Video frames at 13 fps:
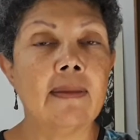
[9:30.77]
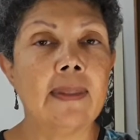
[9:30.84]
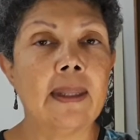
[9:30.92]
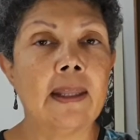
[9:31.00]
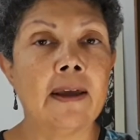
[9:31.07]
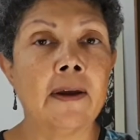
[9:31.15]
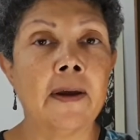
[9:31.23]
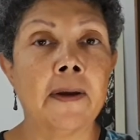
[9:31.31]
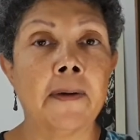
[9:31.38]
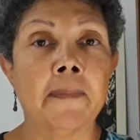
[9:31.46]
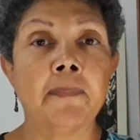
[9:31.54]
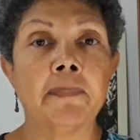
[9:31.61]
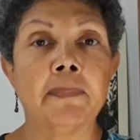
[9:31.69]

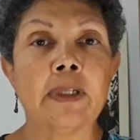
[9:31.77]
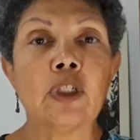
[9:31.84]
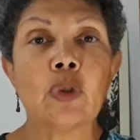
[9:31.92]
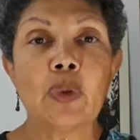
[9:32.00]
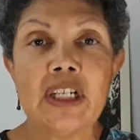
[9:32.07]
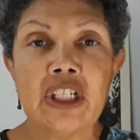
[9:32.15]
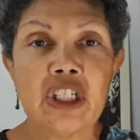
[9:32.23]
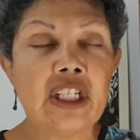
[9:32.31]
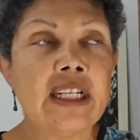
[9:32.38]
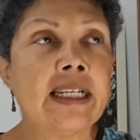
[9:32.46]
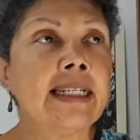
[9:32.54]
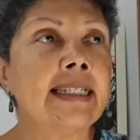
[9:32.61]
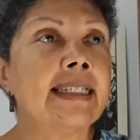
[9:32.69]
the
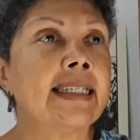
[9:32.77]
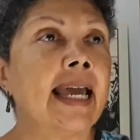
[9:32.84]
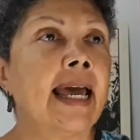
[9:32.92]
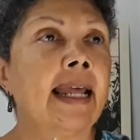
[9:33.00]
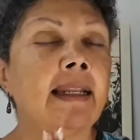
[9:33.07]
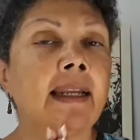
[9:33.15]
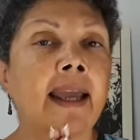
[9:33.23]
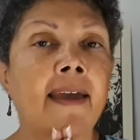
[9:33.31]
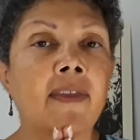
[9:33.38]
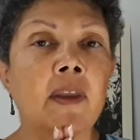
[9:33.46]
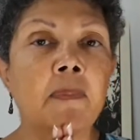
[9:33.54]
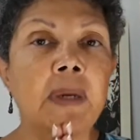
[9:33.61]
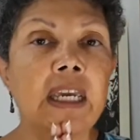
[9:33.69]
patricians and
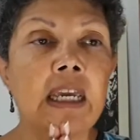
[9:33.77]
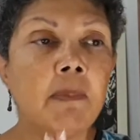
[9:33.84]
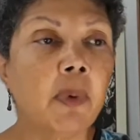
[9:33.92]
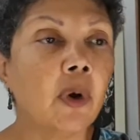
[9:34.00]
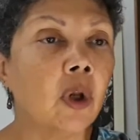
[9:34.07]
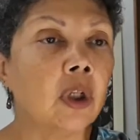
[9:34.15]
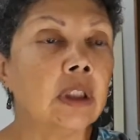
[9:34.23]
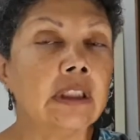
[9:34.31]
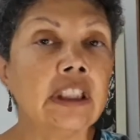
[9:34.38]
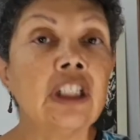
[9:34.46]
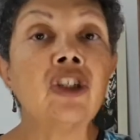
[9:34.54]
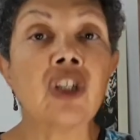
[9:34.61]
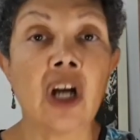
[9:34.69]
the people
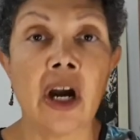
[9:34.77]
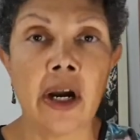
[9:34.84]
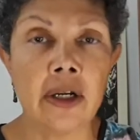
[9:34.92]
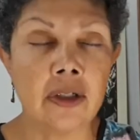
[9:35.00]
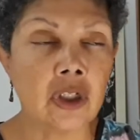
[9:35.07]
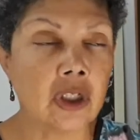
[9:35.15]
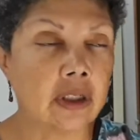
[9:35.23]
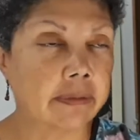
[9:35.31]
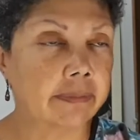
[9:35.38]
in charge,